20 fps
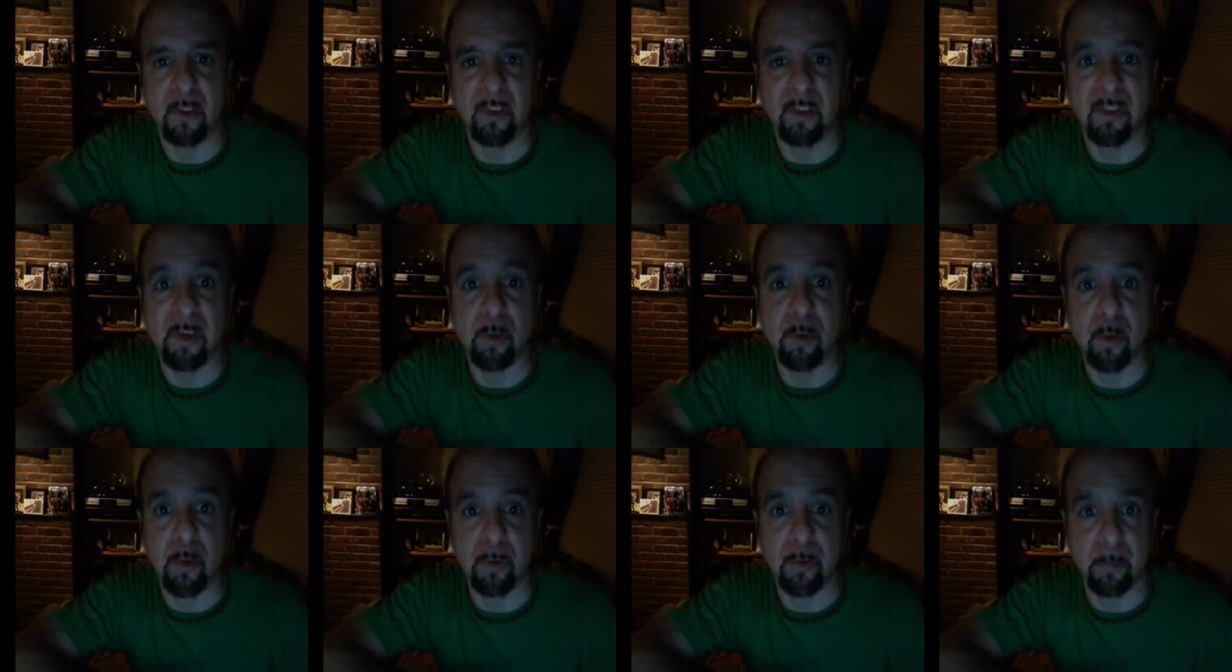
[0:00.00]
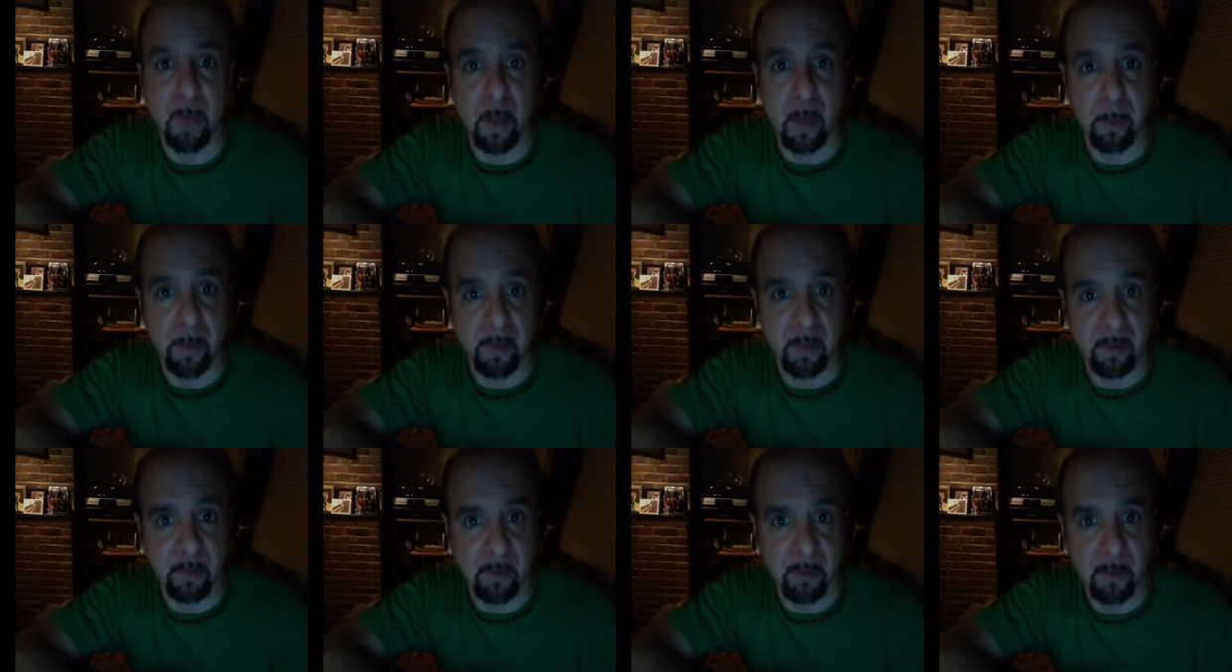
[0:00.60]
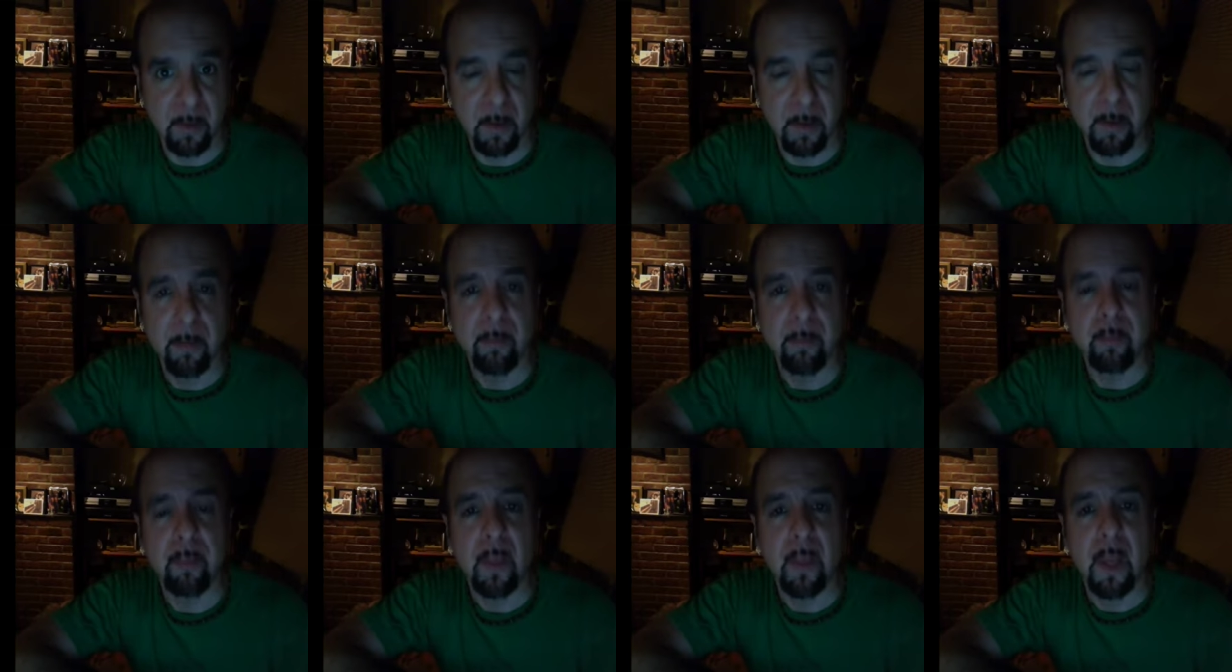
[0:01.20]
Secret of My Mist.
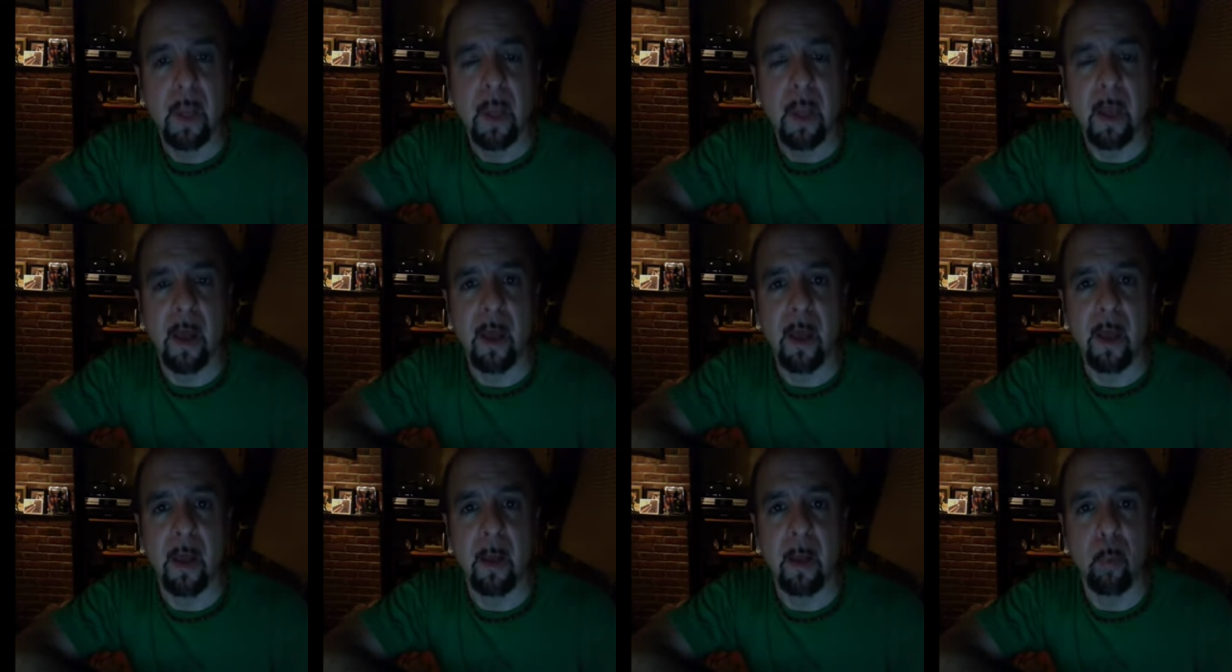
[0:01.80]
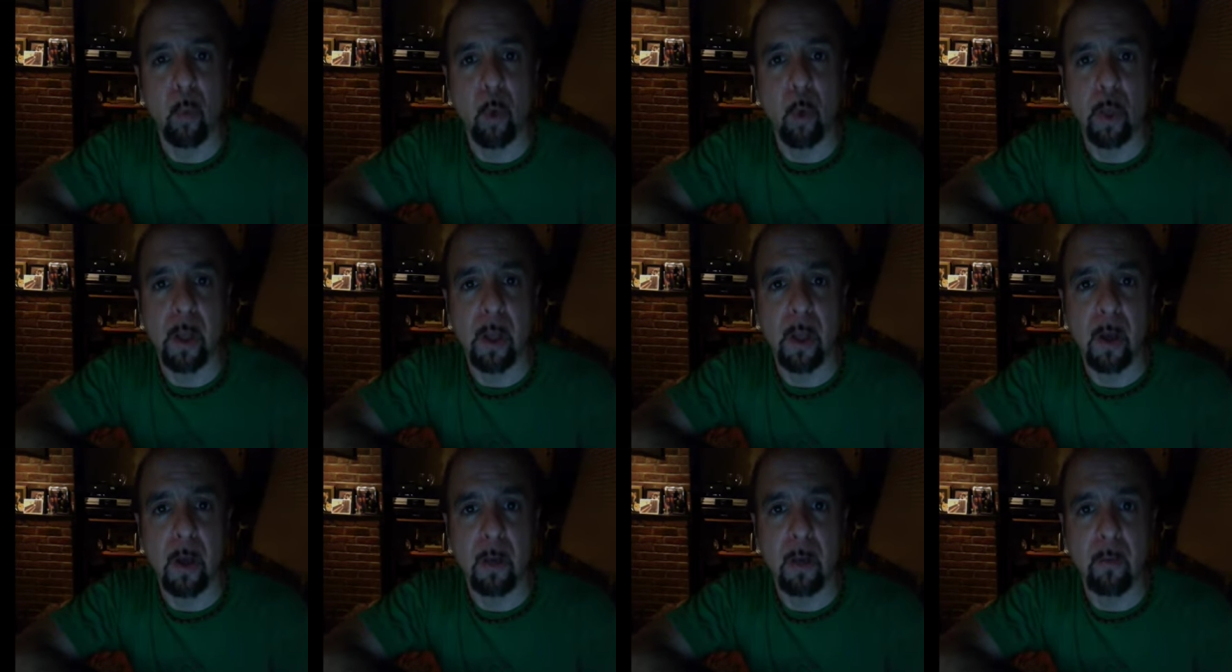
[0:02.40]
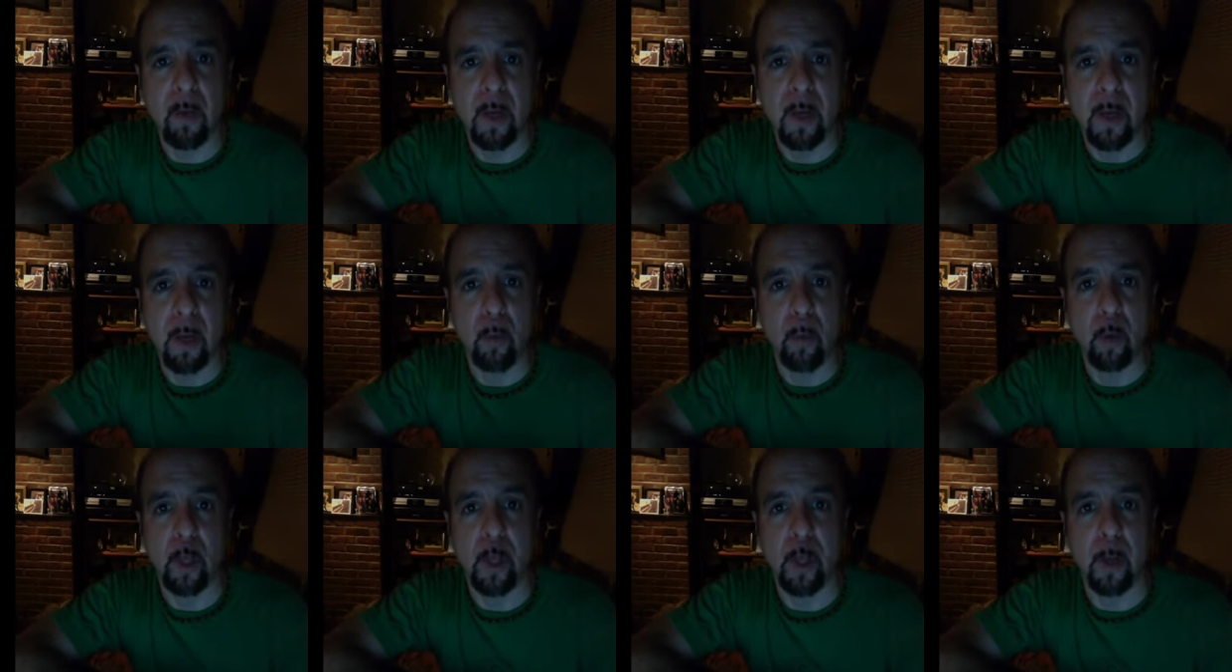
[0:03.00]
And right now,
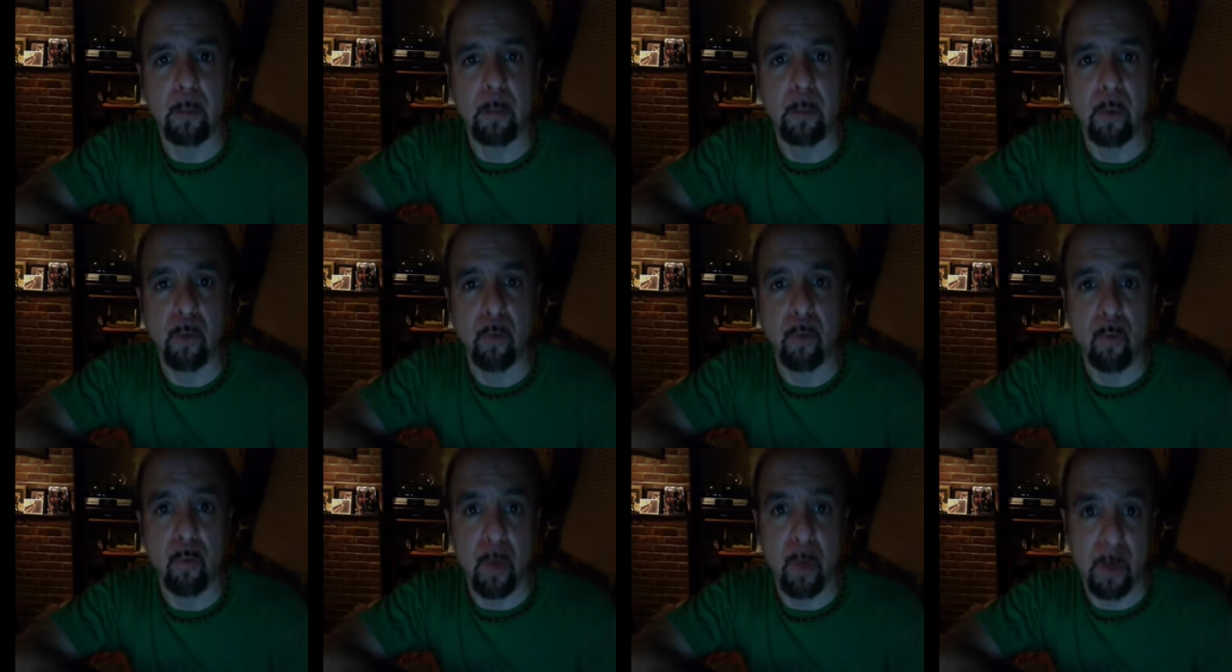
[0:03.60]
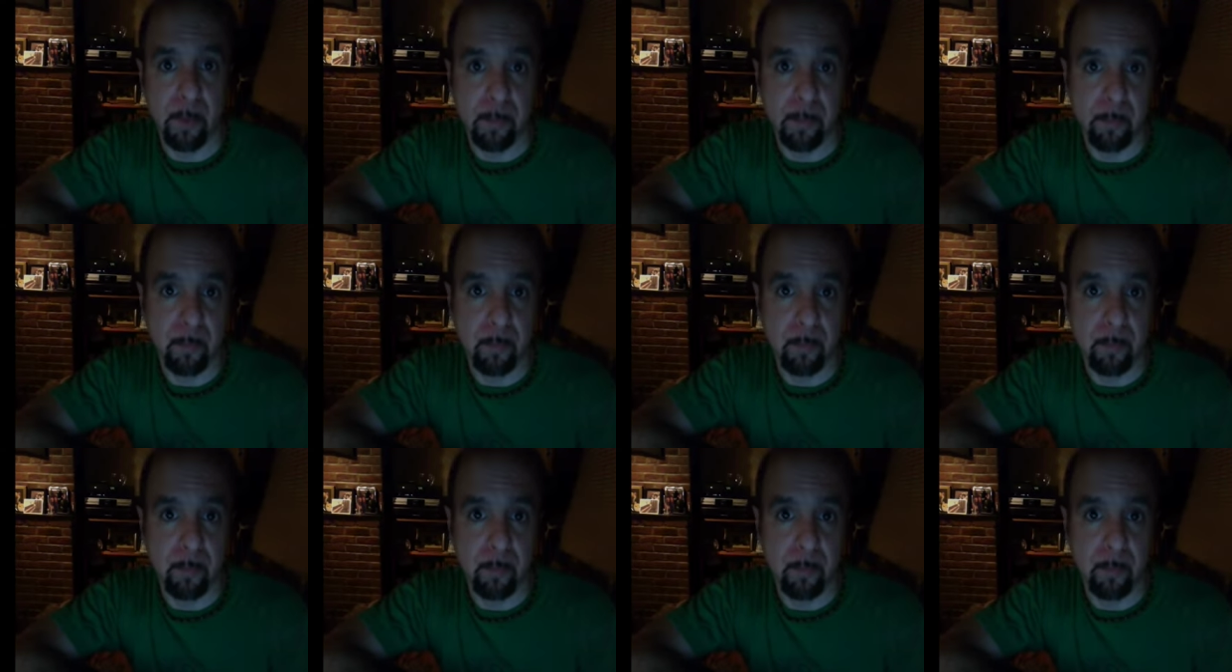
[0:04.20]
I'm working on book three.